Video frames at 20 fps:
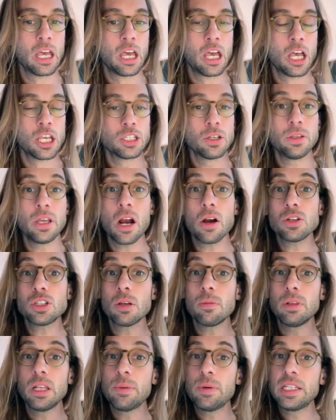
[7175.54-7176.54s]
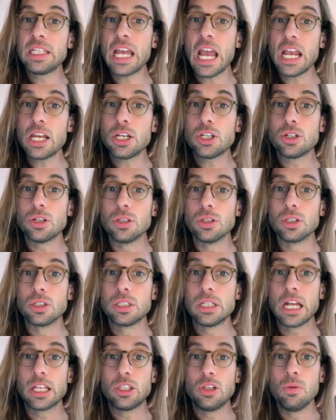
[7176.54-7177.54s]
So there are some limitations
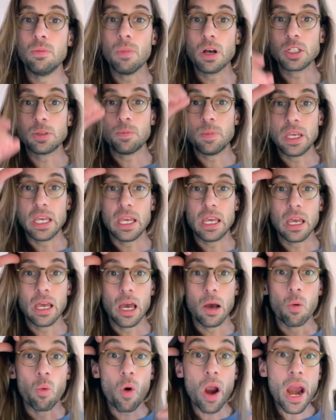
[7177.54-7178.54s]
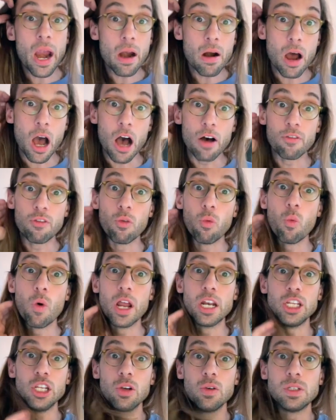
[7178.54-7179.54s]
that you must be aware of
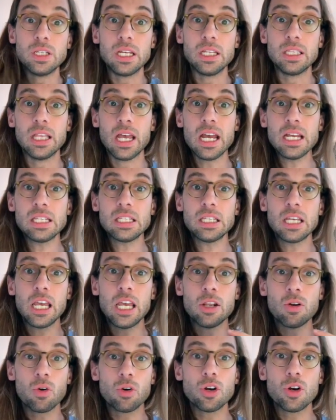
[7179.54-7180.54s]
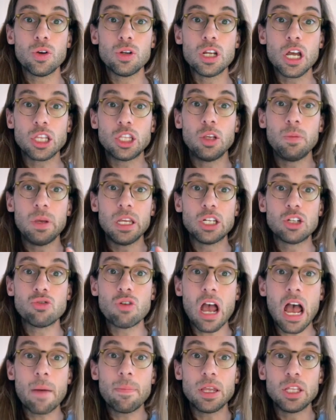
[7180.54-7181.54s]
when using this in order not to be
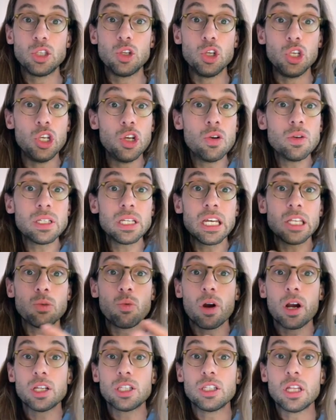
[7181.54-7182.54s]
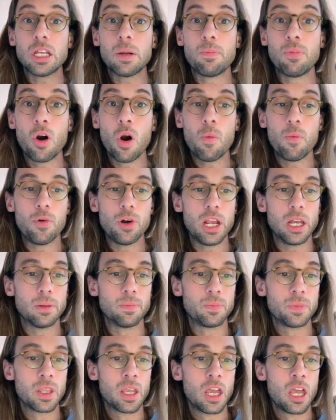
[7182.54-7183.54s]
trapped into using it where it's not appropriate.
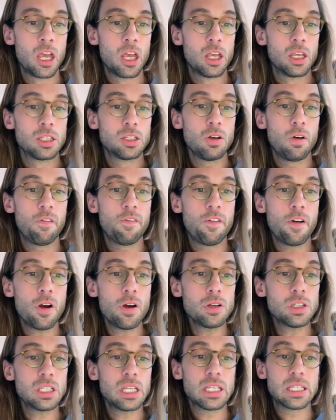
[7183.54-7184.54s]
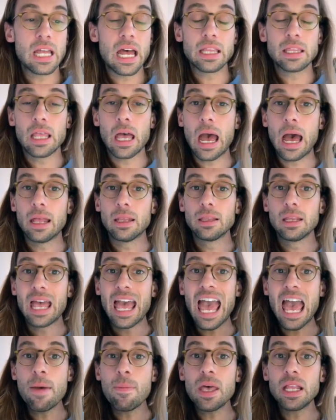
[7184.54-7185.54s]
So first is that the
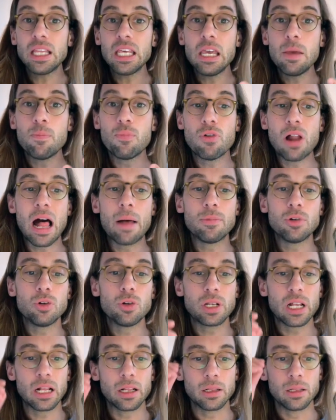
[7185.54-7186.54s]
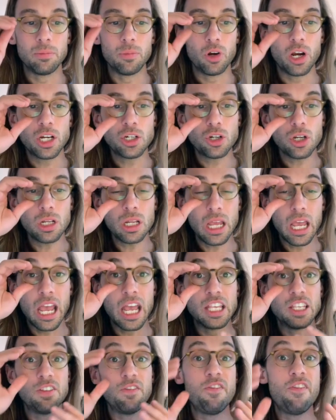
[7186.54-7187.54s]
MLE parameter calibration
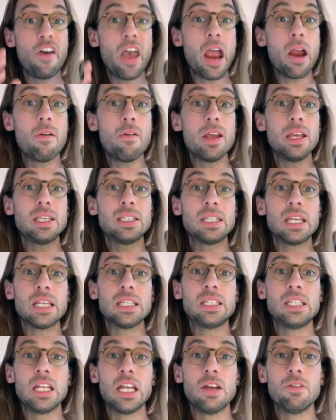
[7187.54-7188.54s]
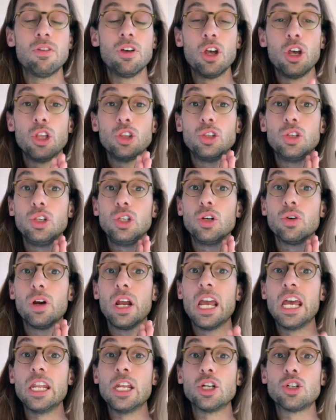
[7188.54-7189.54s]
is very sensitive to your
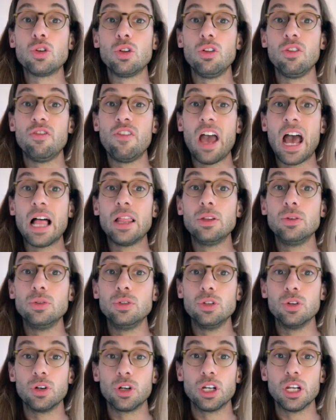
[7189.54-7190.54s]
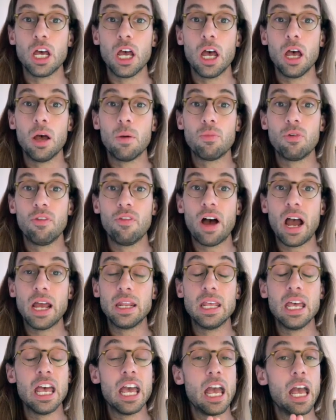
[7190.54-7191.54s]
initial value you're gonna
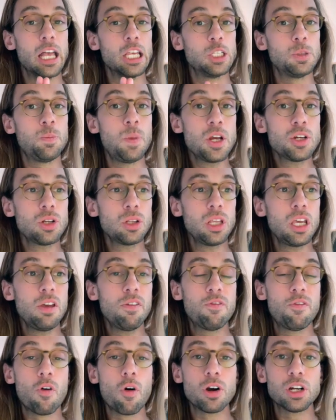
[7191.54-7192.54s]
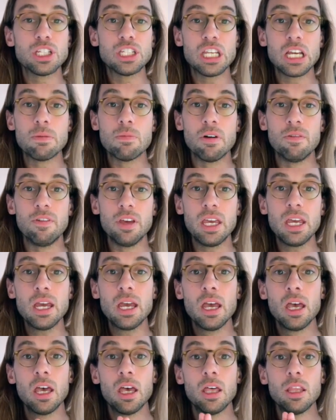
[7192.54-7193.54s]
provide, especially for sigma
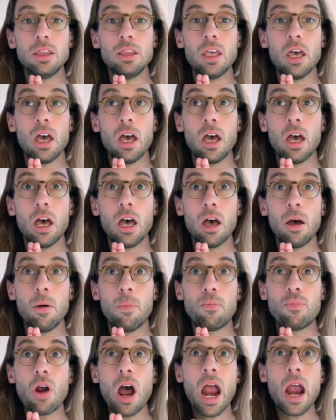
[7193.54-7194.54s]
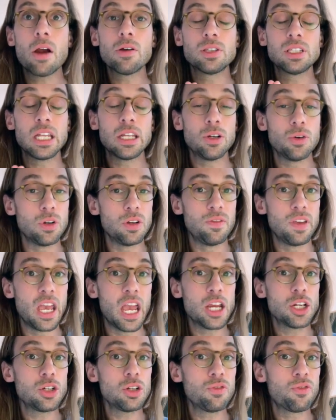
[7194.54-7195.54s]
v, the prior standard
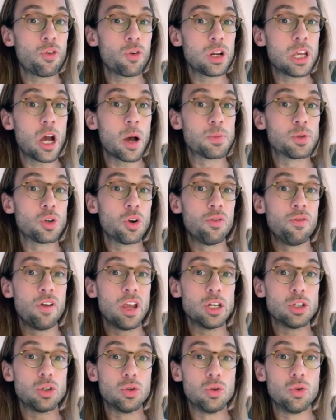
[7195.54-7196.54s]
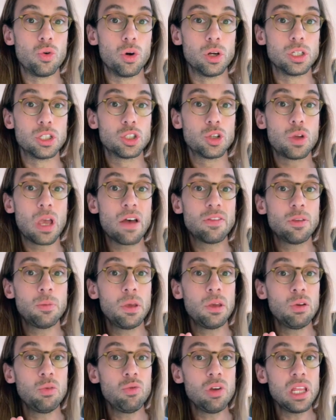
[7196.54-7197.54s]
deviation for the observation noise. So you have to
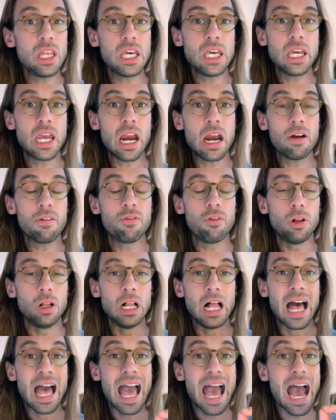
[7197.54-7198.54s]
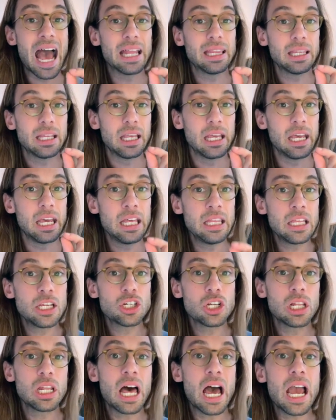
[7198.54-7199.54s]
be really careful at
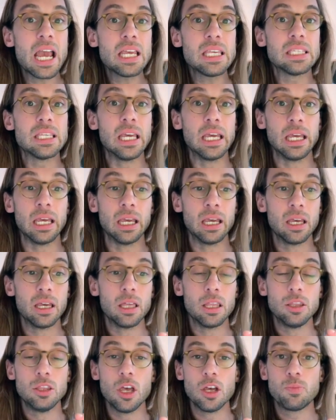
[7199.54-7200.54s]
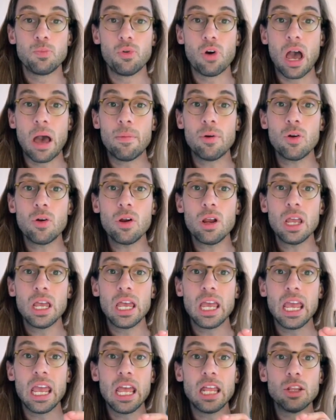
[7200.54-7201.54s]
initializing the parameter
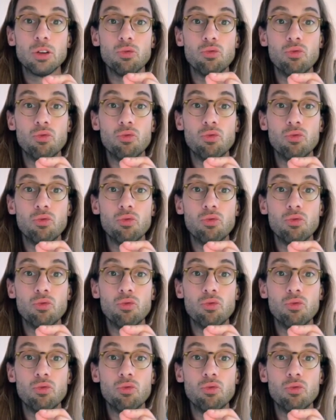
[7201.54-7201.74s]
in